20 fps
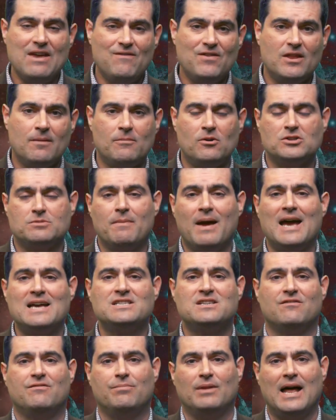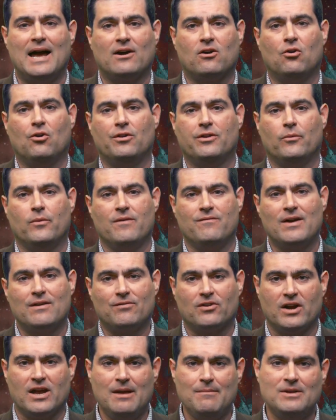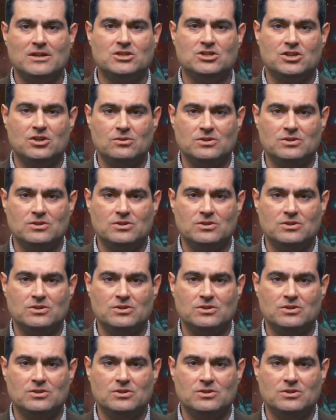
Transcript: Even the most massive black hole that we've ever imaged